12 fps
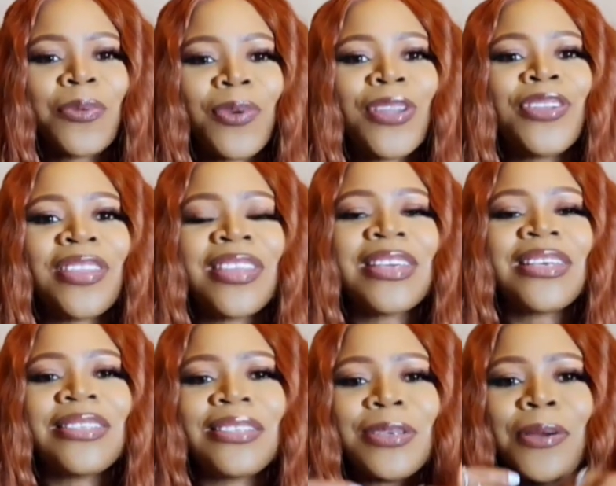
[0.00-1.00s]
What do you
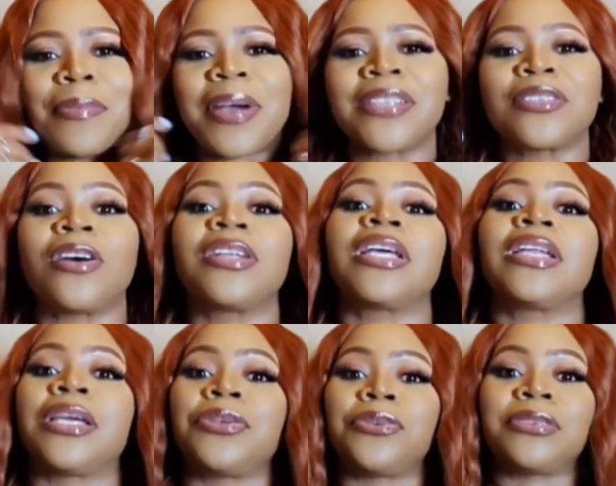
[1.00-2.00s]
think is in your mouth other
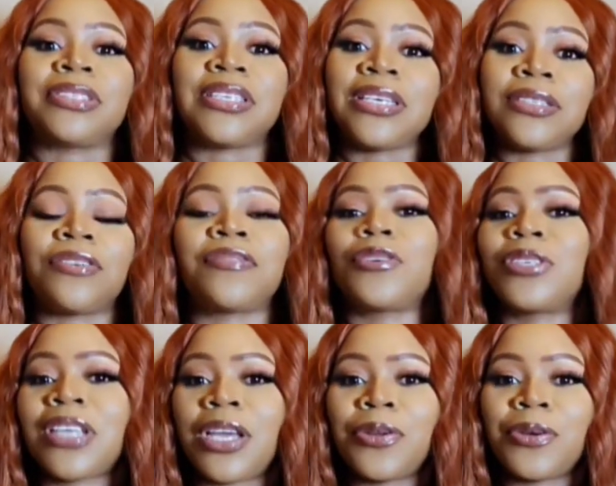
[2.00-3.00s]
than your teeth? Of
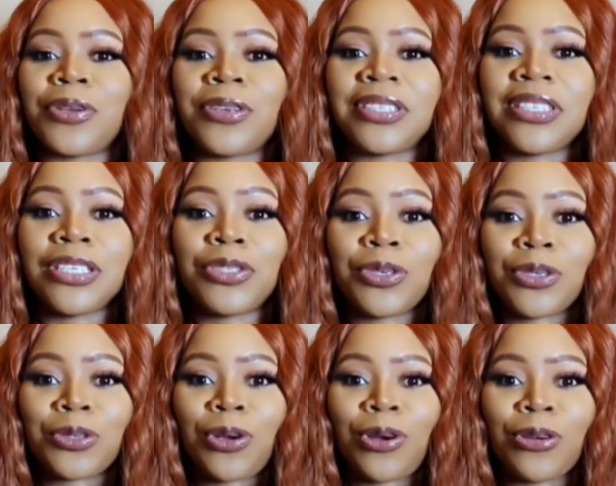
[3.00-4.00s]
course, I know your teeth, your
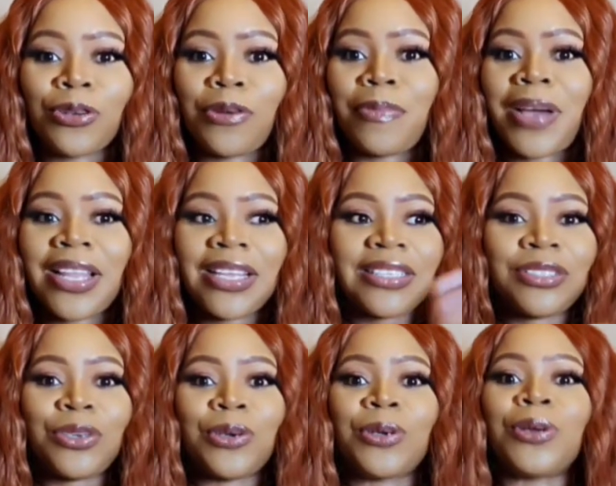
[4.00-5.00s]
tongue, your
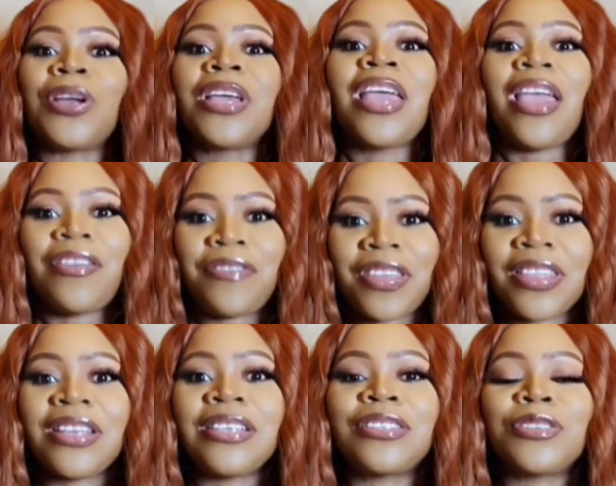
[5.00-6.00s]
palate,
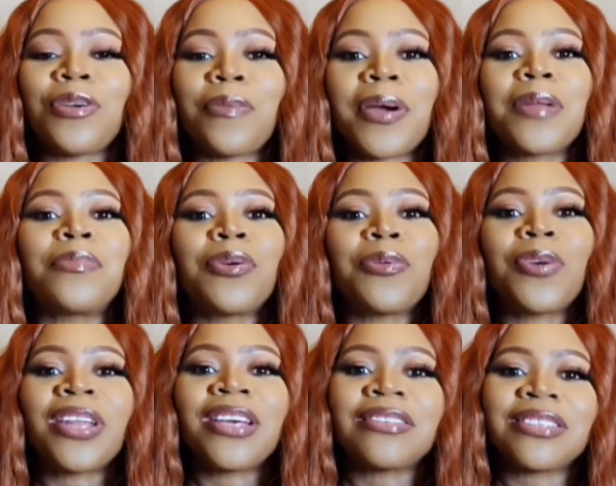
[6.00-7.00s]
everything is in your mouth, but
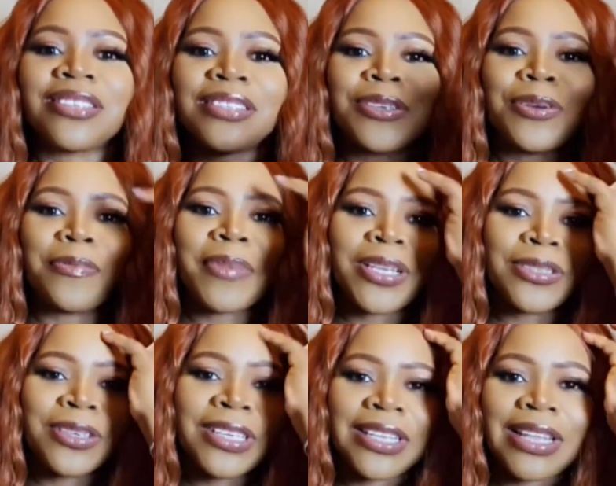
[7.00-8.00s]
what else is in your
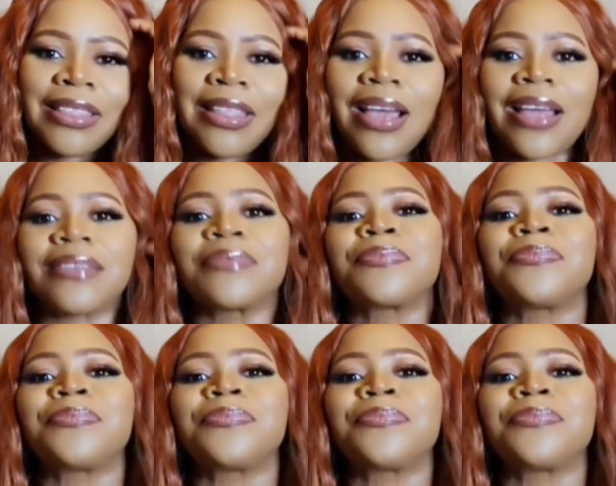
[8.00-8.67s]
mouth other than that?